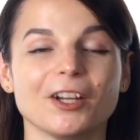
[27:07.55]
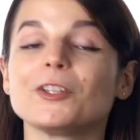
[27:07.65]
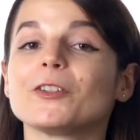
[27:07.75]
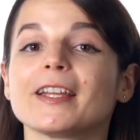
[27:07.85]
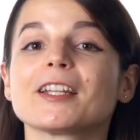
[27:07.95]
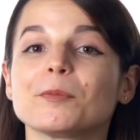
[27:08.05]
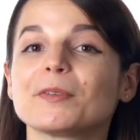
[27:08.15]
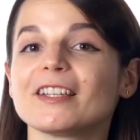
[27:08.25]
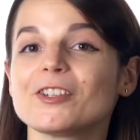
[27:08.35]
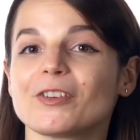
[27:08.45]
You'll get
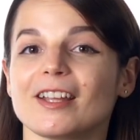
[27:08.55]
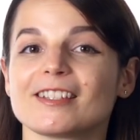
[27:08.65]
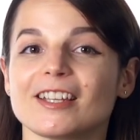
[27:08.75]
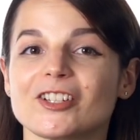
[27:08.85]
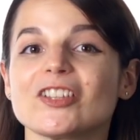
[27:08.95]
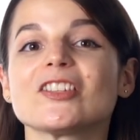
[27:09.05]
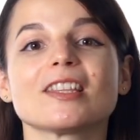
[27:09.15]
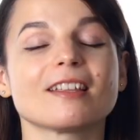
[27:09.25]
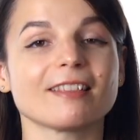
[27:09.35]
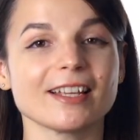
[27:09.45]
complete translations in
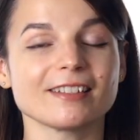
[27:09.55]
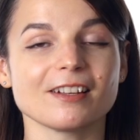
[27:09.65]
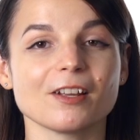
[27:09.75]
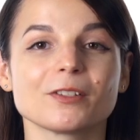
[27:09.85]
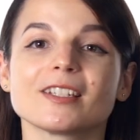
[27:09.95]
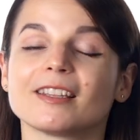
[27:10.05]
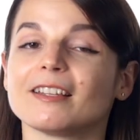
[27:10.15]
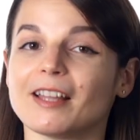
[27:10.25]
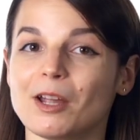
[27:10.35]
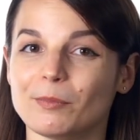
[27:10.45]
the lesson notes and the
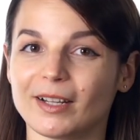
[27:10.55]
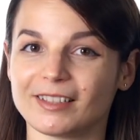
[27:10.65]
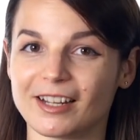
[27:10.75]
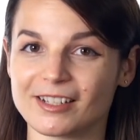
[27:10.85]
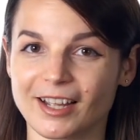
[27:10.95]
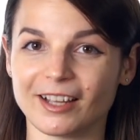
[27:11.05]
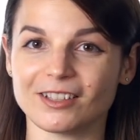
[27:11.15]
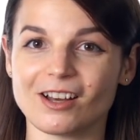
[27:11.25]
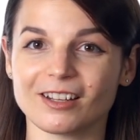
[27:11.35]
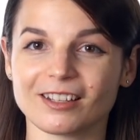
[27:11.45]
line-by-line
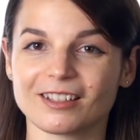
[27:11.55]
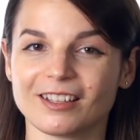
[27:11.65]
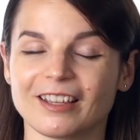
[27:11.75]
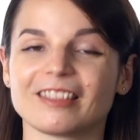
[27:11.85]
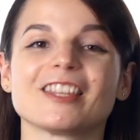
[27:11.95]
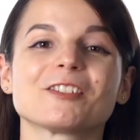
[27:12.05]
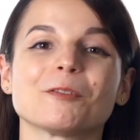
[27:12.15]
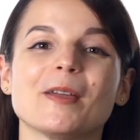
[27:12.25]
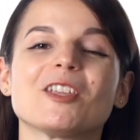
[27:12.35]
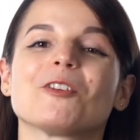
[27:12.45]
dialogue. This will
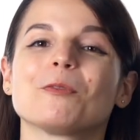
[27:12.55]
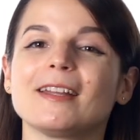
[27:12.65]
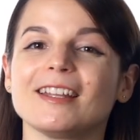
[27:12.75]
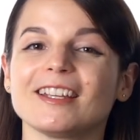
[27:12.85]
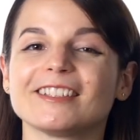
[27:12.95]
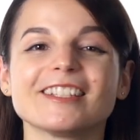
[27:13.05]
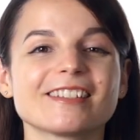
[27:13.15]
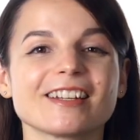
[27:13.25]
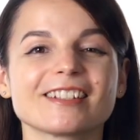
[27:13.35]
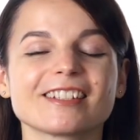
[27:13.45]
make your reading and
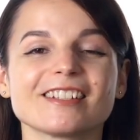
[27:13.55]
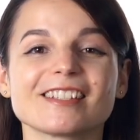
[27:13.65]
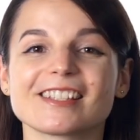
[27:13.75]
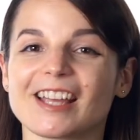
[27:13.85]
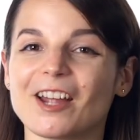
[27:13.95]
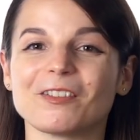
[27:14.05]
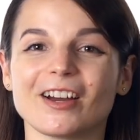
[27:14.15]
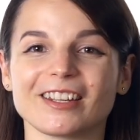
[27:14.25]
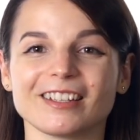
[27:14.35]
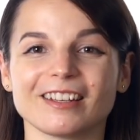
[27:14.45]
listening skills
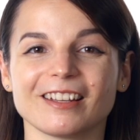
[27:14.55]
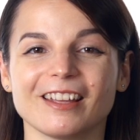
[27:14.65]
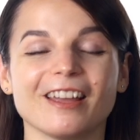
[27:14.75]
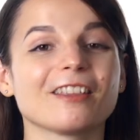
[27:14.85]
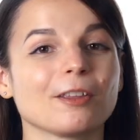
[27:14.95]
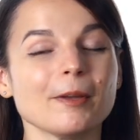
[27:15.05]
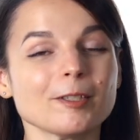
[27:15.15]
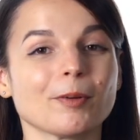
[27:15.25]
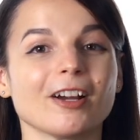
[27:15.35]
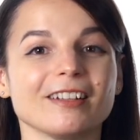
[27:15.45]
skyrocket. The
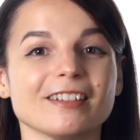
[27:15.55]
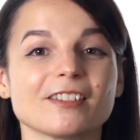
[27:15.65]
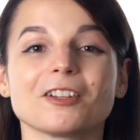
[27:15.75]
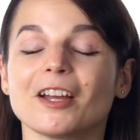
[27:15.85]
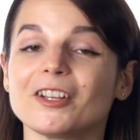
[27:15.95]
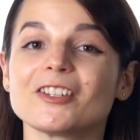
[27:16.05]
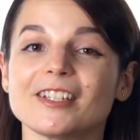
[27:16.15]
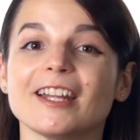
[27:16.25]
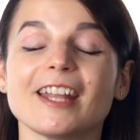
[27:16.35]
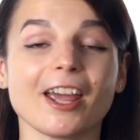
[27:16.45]
best part is you'll
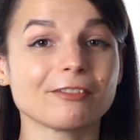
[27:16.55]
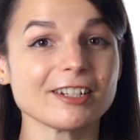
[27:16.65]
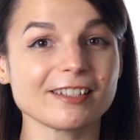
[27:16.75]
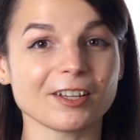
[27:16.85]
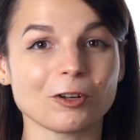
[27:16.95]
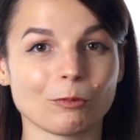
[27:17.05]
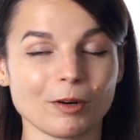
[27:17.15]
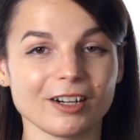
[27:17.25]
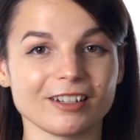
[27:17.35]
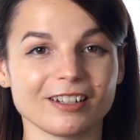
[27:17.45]
understand every single
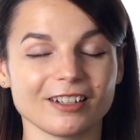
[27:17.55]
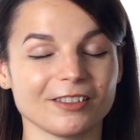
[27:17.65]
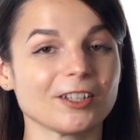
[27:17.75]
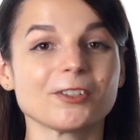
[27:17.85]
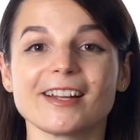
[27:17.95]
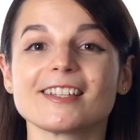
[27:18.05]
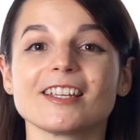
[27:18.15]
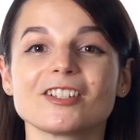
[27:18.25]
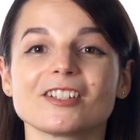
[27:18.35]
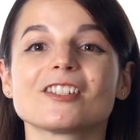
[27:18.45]
word. The
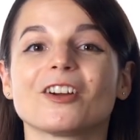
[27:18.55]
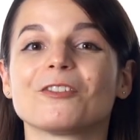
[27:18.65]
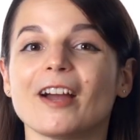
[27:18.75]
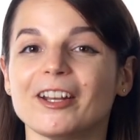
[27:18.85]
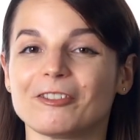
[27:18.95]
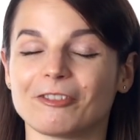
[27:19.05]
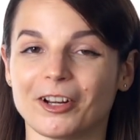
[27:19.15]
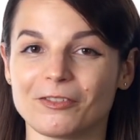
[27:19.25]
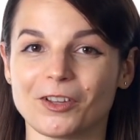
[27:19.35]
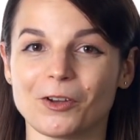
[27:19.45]
translations are right in front
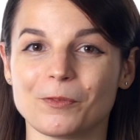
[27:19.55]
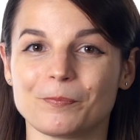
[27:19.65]
of you.